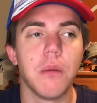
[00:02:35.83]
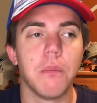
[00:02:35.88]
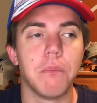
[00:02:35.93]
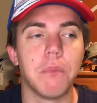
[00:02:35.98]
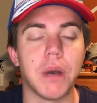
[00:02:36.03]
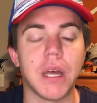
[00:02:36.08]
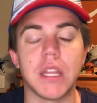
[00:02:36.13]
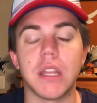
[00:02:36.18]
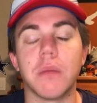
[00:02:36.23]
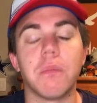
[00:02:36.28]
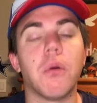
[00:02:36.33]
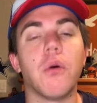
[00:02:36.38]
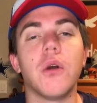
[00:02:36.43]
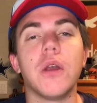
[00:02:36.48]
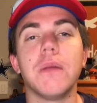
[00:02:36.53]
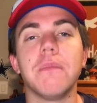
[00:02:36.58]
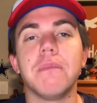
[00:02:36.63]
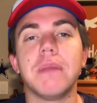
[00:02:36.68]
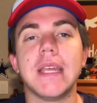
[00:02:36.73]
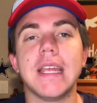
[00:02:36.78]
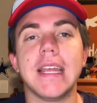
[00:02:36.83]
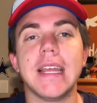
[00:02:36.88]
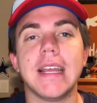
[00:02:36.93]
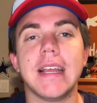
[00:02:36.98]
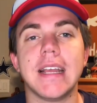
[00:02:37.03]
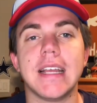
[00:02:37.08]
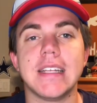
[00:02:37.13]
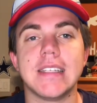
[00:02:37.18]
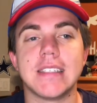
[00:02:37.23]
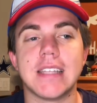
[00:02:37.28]
But the point being
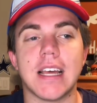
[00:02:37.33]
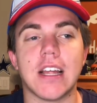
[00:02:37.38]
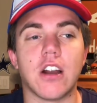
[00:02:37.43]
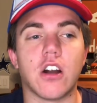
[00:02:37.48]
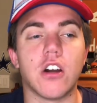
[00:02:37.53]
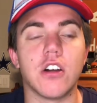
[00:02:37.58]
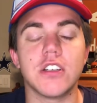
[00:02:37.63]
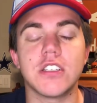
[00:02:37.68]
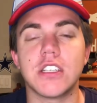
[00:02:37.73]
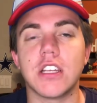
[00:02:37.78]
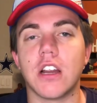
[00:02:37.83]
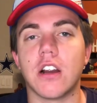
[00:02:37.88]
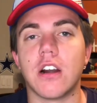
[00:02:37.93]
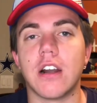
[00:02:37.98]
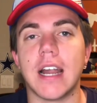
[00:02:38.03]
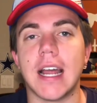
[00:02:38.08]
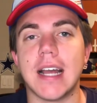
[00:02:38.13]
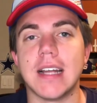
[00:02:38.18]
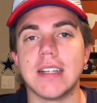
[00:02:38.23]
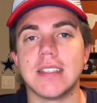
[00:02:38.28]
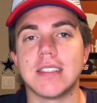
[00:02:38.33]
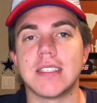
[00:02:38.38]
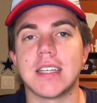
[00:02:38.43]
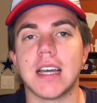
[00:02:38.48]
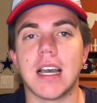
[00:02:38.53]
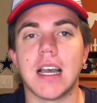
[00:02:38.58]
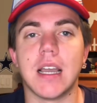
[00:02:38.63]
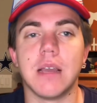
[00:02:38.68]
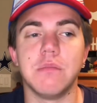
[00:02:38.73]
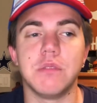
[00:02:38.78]
is that RCR has
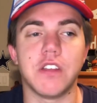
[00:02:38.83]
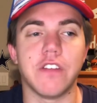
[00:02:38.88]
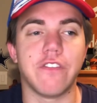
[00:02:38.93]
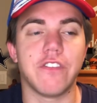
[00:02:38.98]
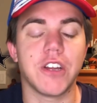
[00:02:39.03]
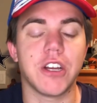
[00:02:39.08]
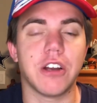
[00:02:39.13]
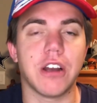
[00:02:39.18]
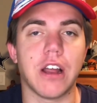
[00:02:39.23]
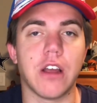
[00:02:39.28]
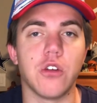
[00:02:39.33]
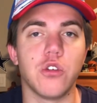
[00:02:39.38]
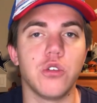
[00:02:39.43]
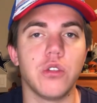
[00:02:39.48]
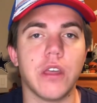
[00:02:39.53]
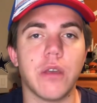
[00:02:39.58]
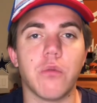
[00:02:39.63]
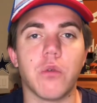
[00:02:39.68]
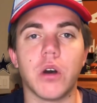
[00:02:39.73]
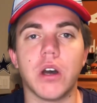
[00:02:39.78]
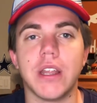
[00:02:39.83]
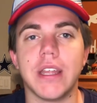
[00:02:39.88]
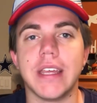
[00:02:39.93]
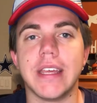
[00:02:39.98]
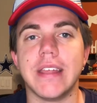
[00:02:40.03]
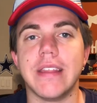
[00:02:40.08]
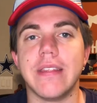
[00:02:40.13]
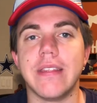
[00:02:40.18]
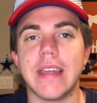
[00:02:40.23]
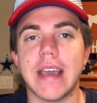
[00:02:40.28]
time to figure out who they want
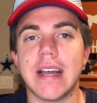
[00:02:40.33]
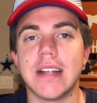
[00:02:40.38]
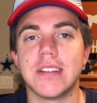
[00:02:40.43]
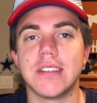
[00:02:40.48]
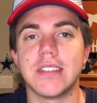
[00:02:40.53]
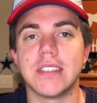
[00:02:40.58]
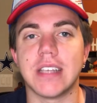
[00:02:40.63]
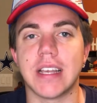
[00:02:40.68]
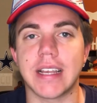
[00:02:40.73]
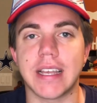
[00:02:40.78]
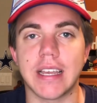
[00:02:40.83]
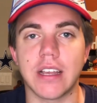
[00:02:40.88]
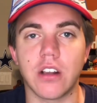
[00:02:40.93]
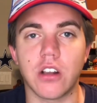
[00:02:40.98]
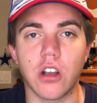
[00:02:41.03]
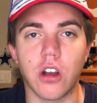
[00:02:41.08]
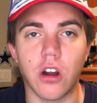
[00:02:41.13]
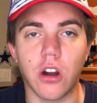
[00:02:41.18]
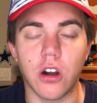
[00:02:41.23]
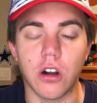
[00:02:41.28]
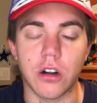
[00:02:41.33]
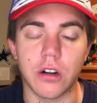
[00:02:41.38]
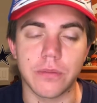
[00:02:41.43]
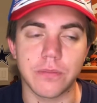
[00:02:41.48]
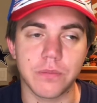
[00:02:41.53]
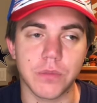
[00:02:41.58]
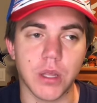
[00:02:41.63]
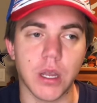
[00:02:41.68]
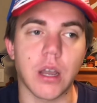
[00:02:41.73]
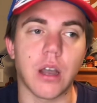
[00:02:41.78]
in that second car.
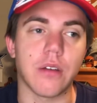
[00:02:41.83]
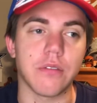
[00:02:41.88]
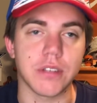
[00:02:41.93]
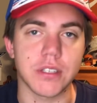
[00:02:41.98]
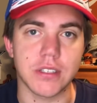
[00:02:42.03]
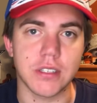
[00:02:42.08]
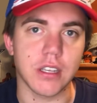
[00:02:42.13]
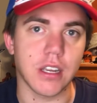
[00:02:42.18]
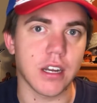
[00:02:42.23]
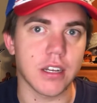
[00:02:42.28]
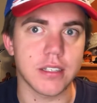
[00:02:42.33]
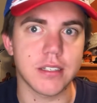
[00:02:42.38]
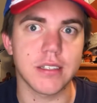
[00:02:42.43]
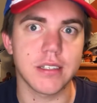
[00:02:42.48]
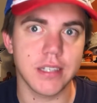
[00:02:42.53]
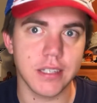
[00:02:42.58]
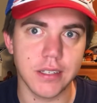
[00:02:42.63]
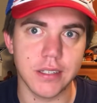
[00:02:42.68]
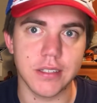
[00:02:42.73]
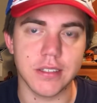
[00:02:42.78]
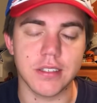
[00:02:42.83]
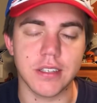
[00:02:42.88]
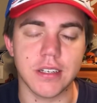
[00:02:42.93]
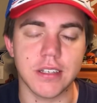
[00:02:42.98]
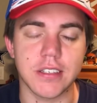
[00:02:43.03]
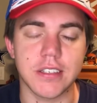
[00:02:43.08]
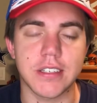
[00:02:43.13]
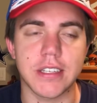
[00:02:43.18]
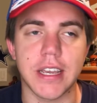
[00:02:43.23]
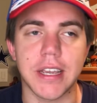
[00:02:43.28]
Obviously, Austin Dillon's going to
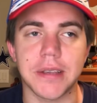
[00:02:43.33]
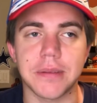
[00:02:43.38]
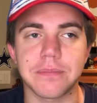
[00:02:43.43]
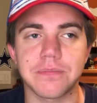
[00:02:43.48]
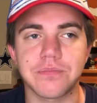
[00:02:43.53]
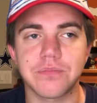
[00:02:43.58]
stay.